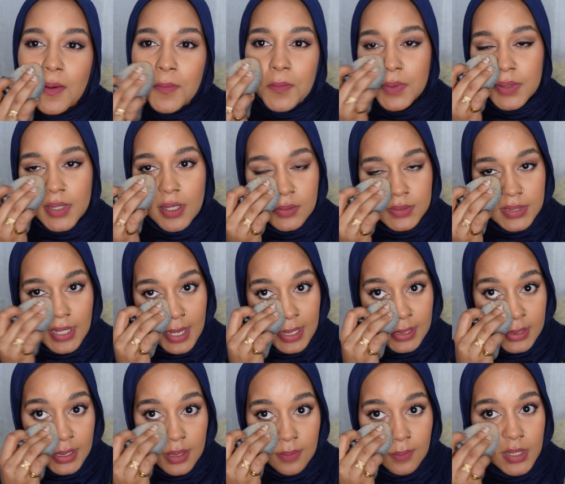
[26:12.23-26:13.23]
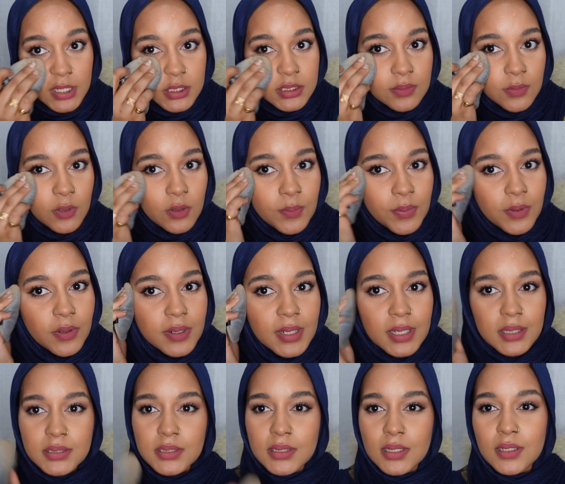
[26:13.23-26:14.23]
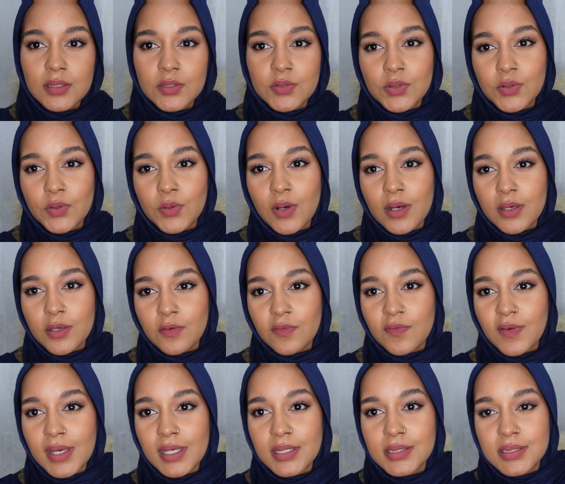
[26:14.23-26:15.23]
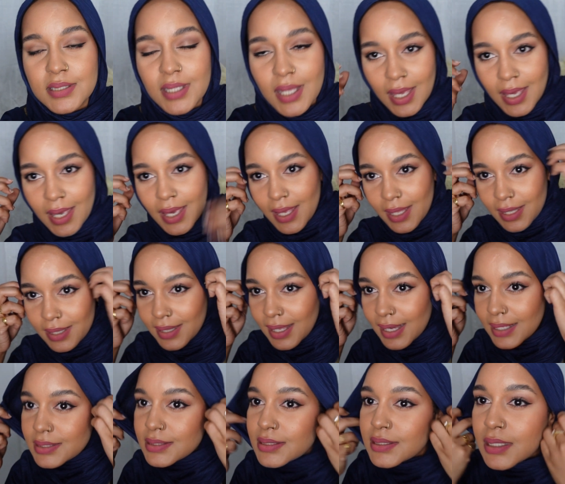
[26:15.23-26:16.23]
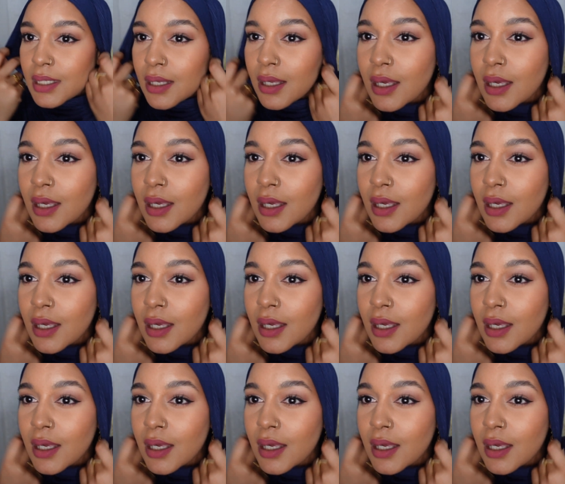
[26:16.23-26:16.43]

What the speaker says: without adding much more product to your face. And that's